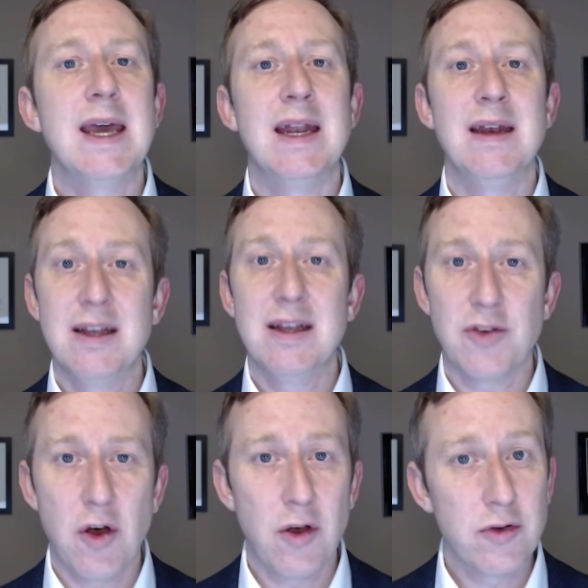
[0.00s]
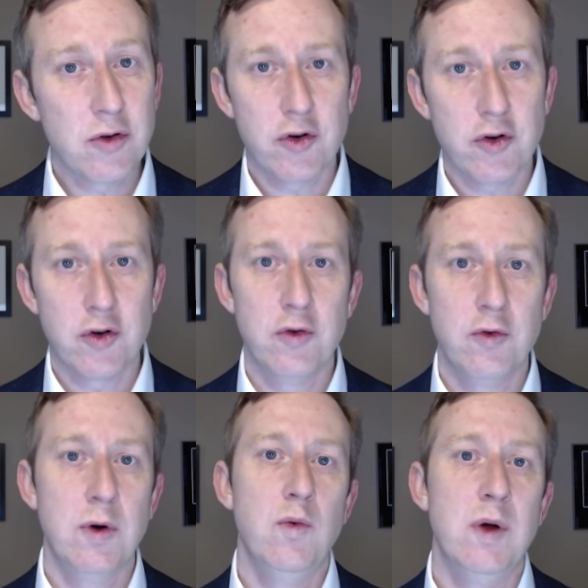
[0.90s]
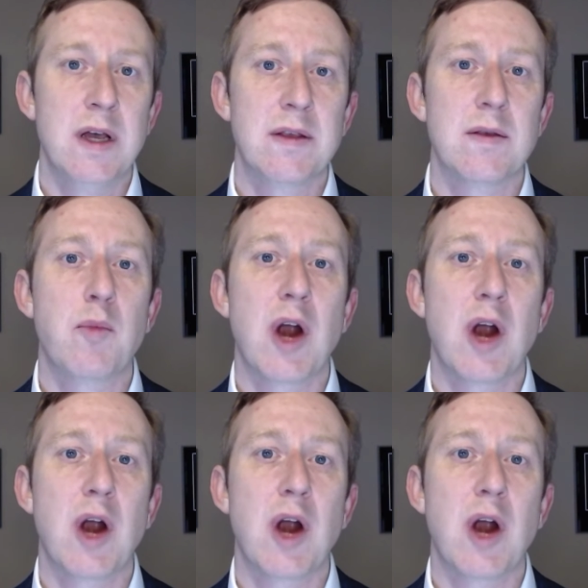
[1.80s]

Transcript: and it's also true with